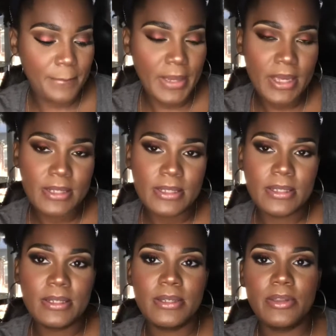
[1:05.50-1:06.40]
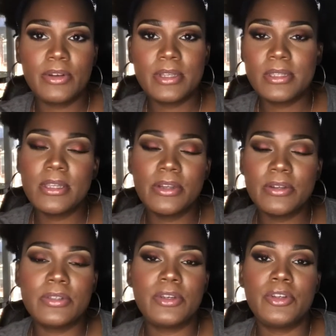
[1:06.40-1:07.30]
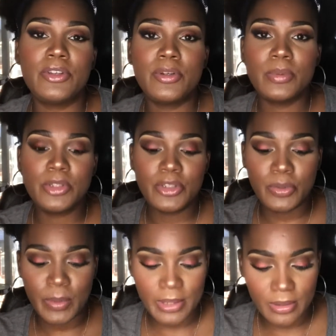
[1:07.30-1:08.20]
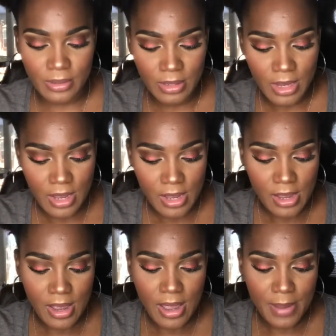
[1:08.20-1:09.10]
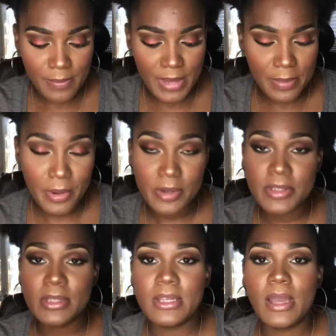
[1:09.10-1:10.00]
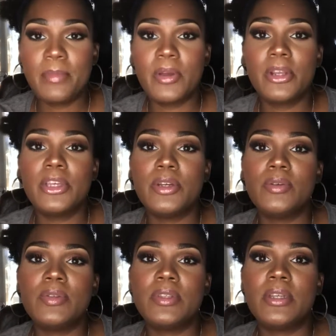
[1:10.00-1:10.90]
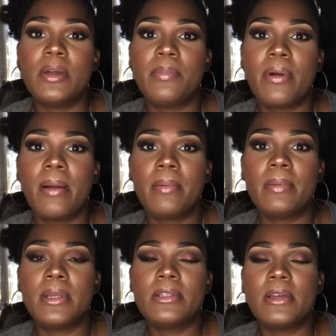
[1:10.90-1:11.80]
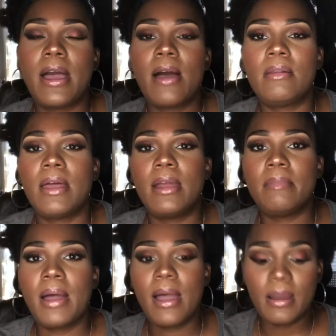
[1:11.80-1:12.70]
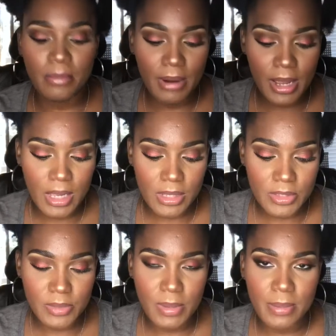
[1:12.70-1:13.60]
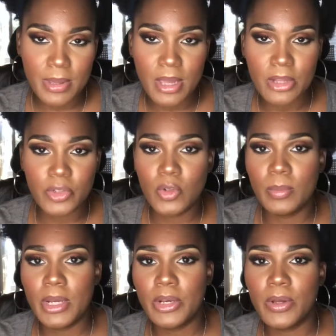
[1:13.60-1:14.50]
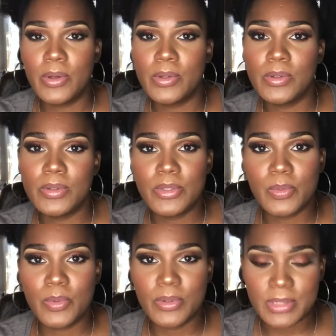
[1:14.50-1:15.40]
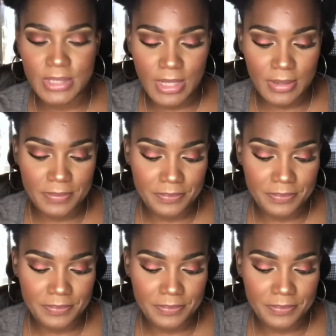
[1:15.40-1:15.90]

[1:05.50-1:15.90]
but they're concealers, so you do what you will. Me personally, I'm gonna use them probably to outline my eyebrows, maybe contour my nose, we'll see.